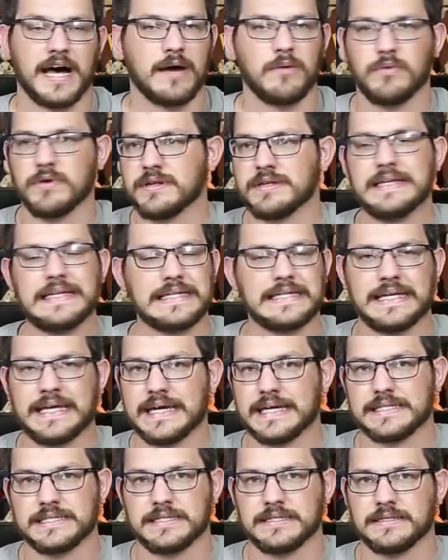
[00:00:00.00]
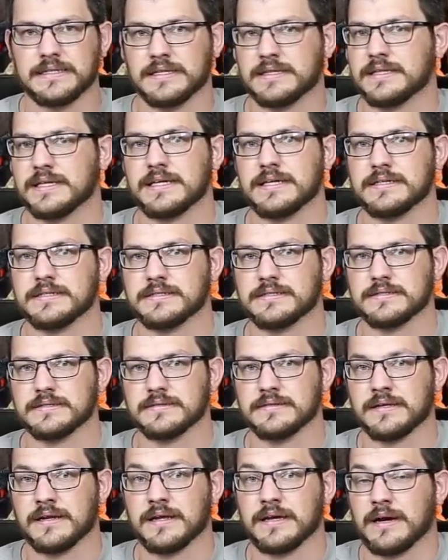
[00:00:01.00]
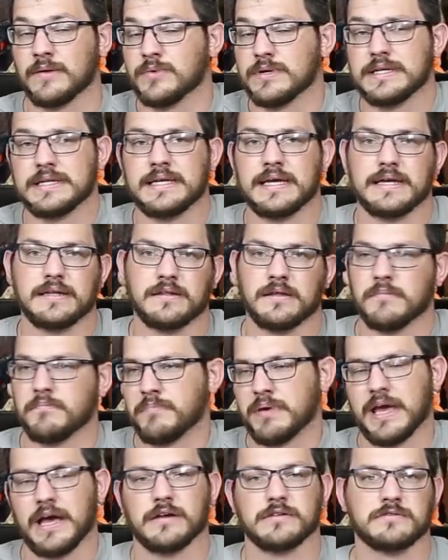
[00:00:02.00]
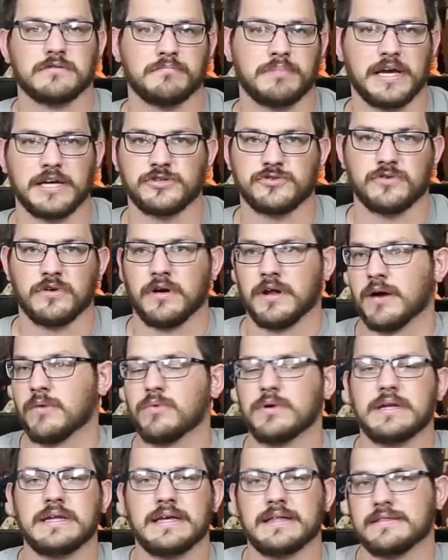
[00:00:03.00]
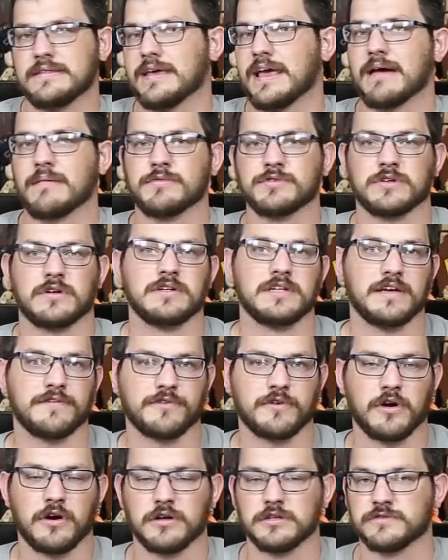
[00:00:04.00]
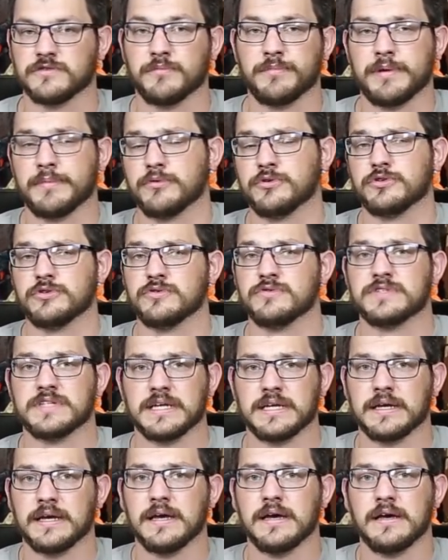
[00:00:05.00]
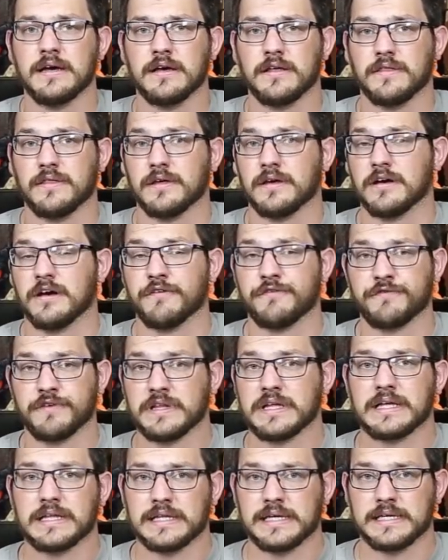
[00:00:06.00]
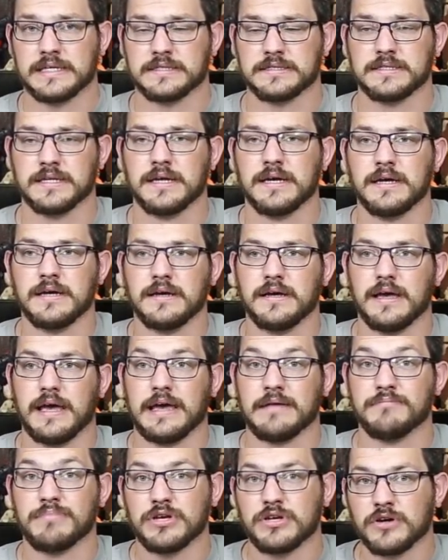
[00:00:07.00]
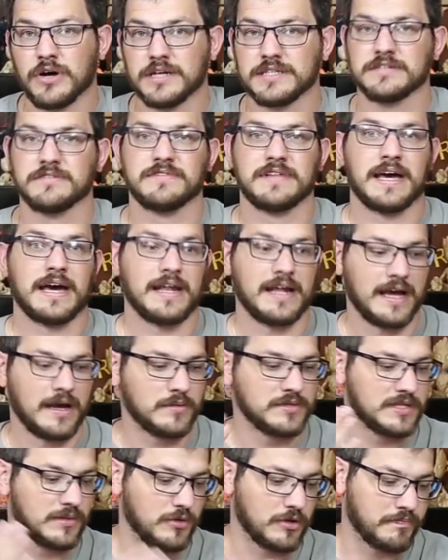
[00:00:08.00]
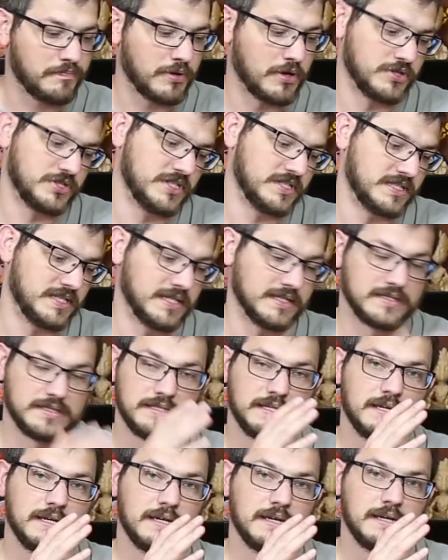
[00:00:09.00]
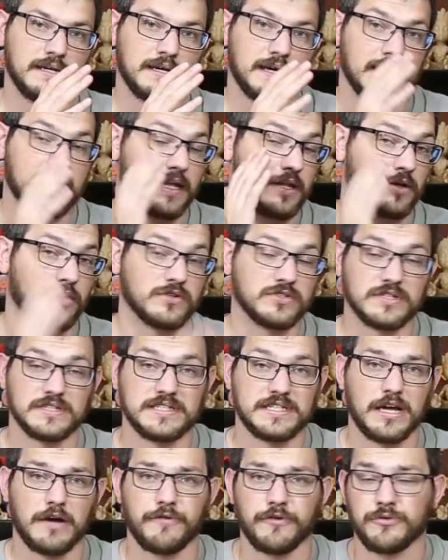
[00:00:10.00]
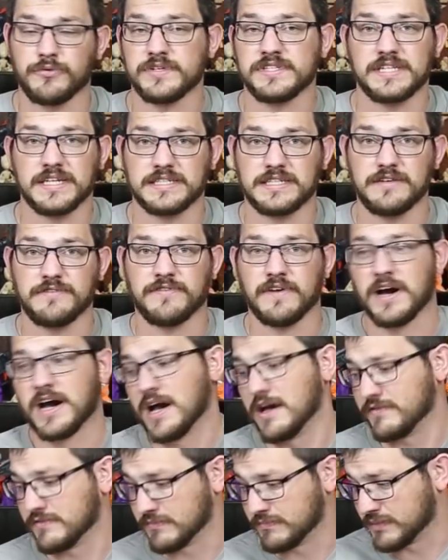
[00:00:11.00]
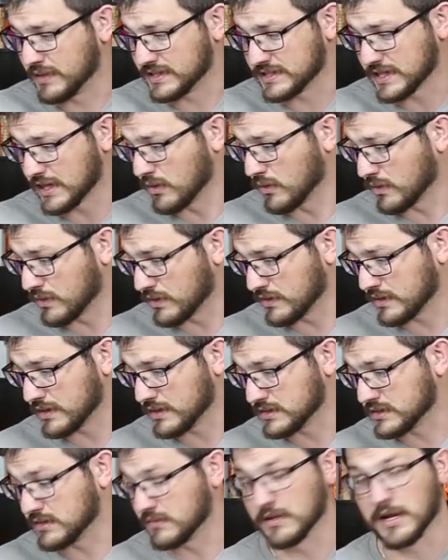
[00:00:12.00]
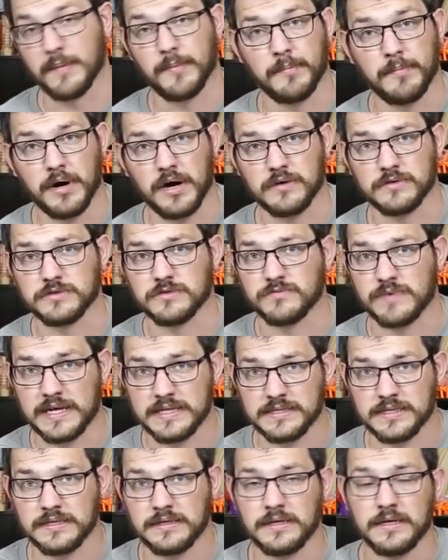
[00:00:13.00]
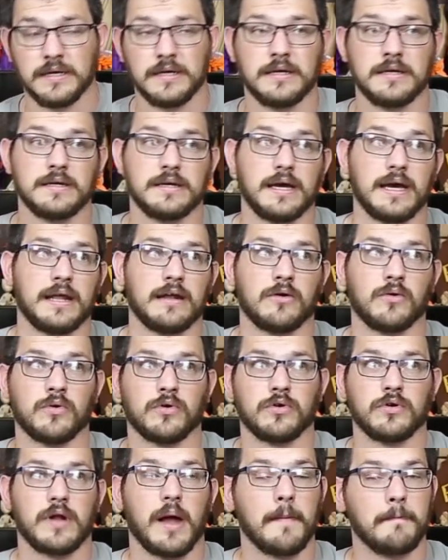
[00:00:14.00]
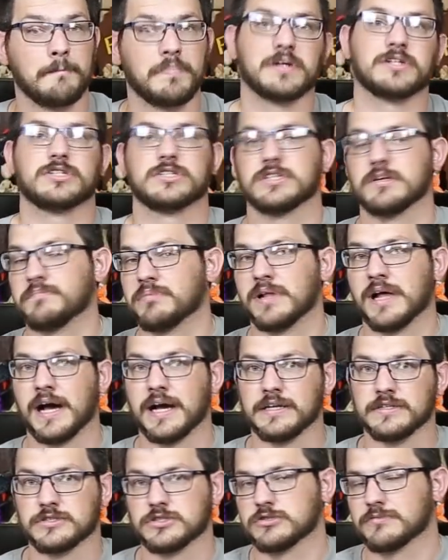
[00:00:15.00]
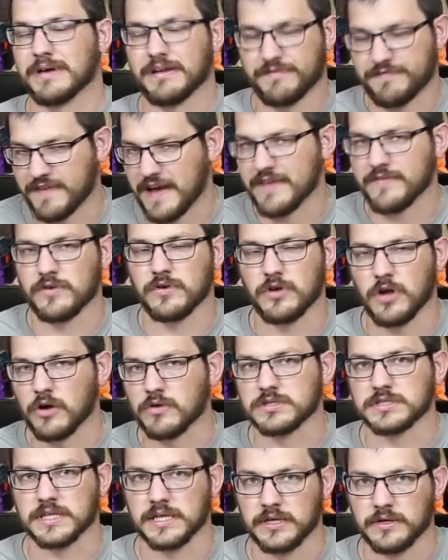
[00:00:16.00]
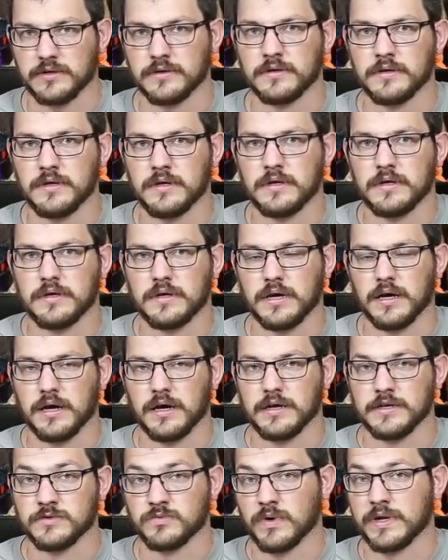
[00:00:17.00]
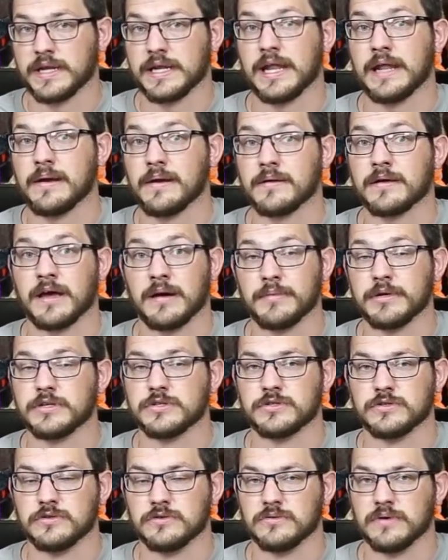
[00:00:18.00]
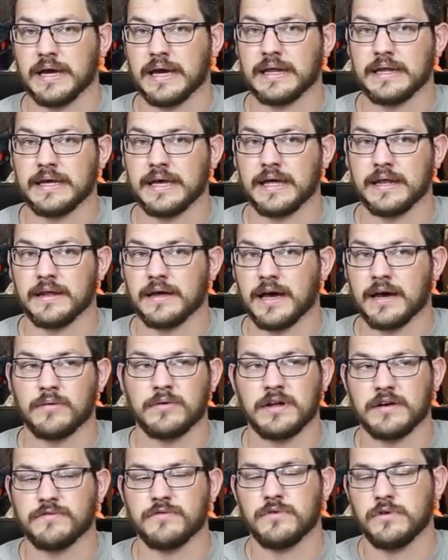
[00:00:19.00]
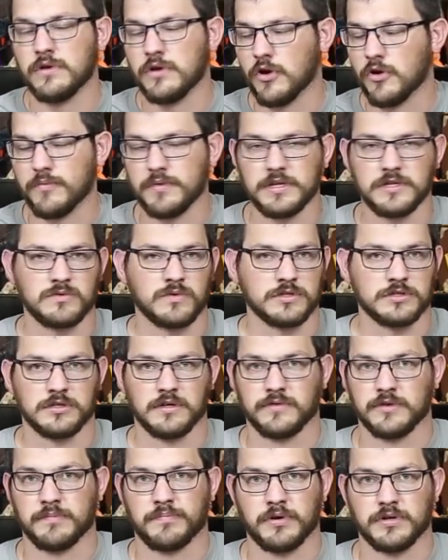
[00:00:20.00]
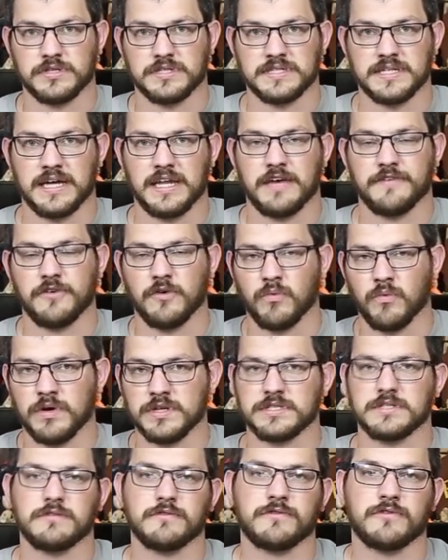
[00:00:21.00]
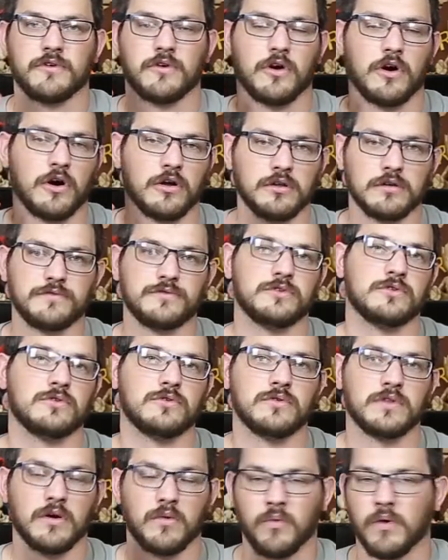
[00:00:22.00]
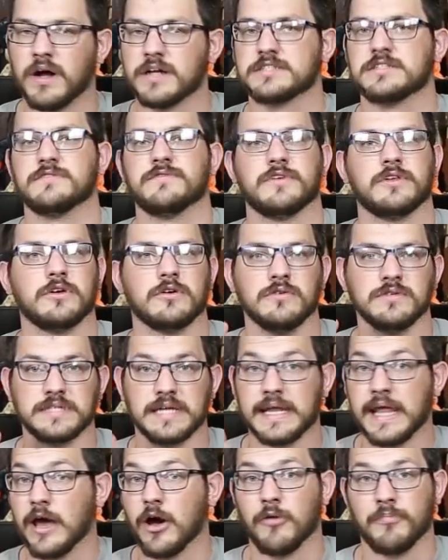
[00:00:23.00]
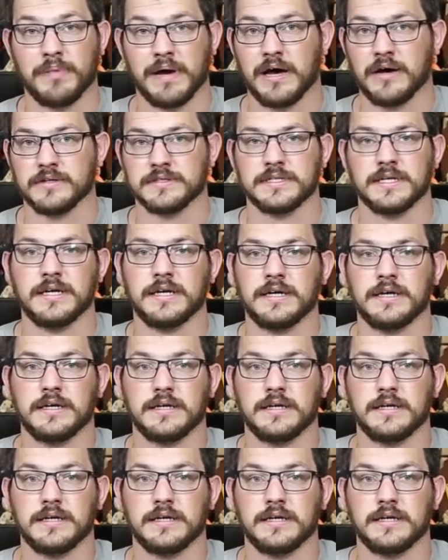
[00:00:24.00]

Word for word: I wouldn't get the things that I wouldn't get the payouts from Patreon. I wouldn't get the Amazon gift cards from people using the affiliate links. And because of that, I was able to purchase this. Again, it goes on sale for $365, plus I ordered a couple bottles of resin, and I ordered a bunch of supplies, so about $500 later is what it ended up coming to. And again, I would have no means whatsoever to purchase that if it wasn't for all of you that watch the videos and help out.